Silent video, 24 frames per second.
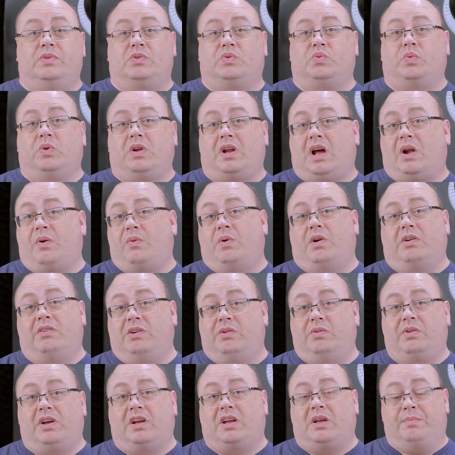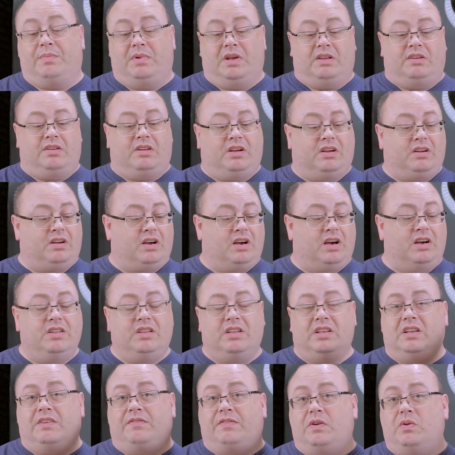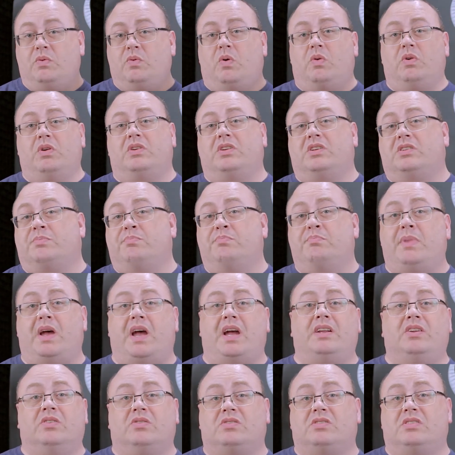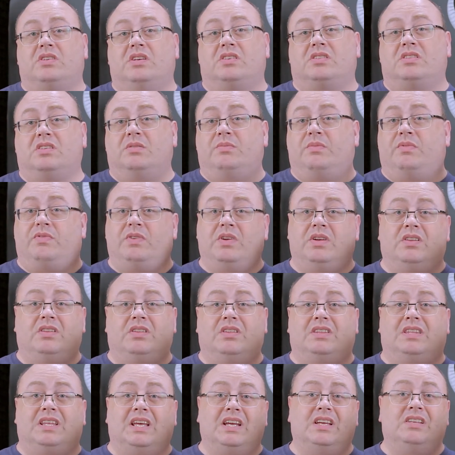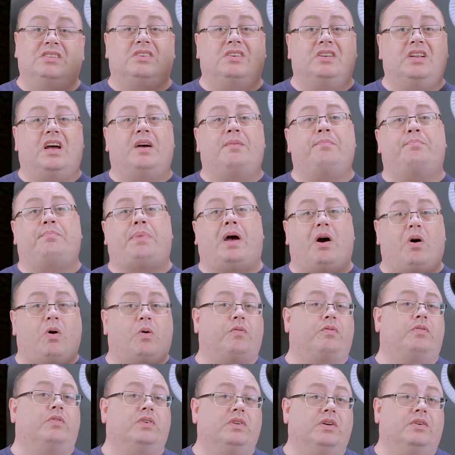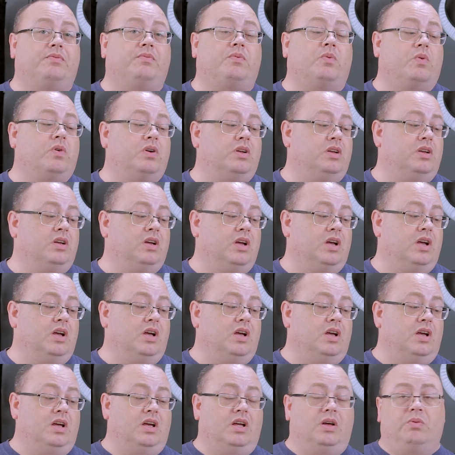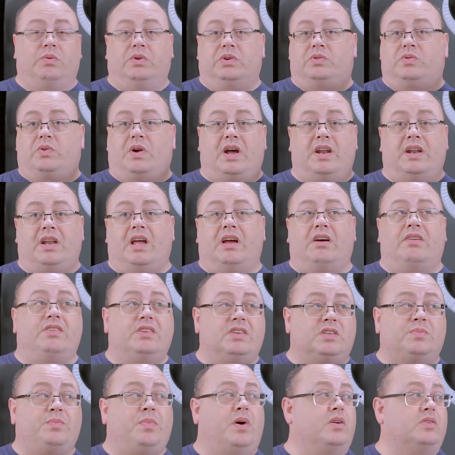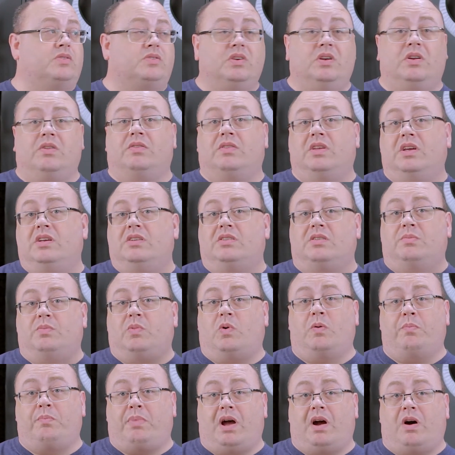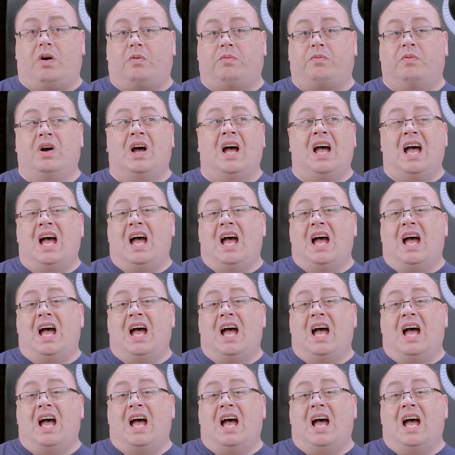is what I really recommend. Other than if you want just manual system, if you these are not powerful enough for you, which right now in this small studio, these are more powerful.